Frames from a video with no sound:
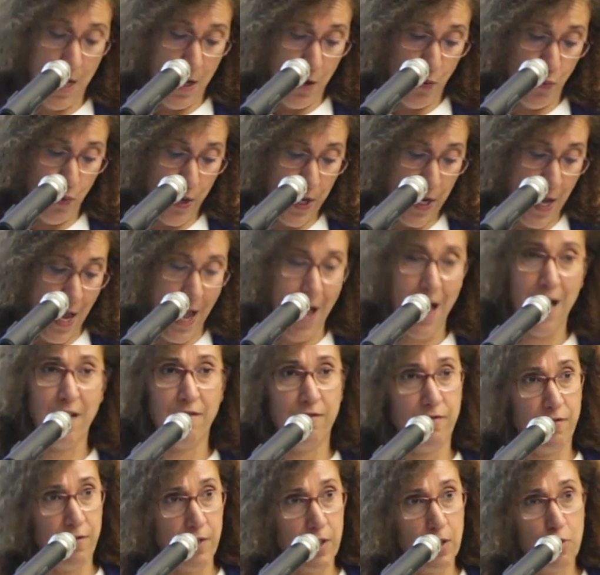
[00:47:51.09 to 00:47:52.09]
we have
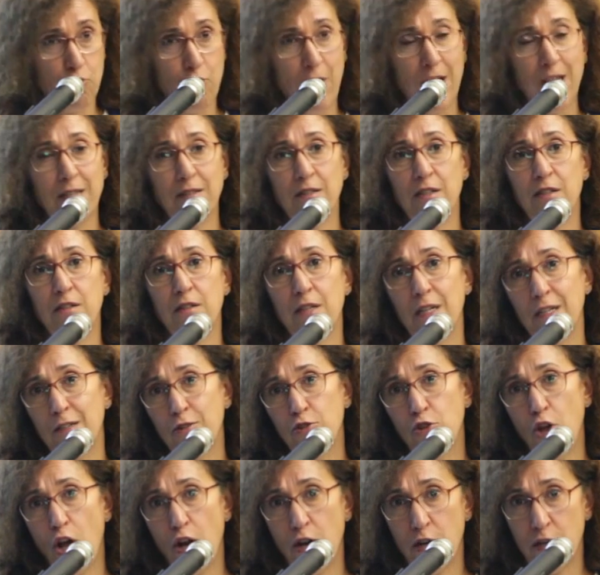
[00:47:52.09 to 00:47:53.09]
greater
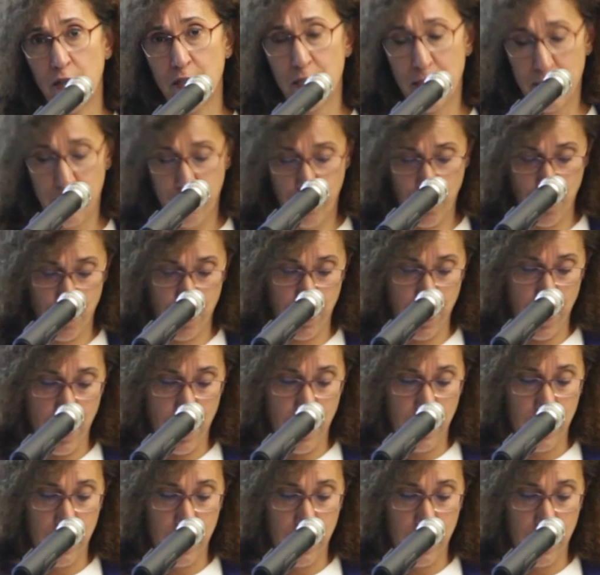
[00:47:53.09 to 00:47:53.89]
intolerance for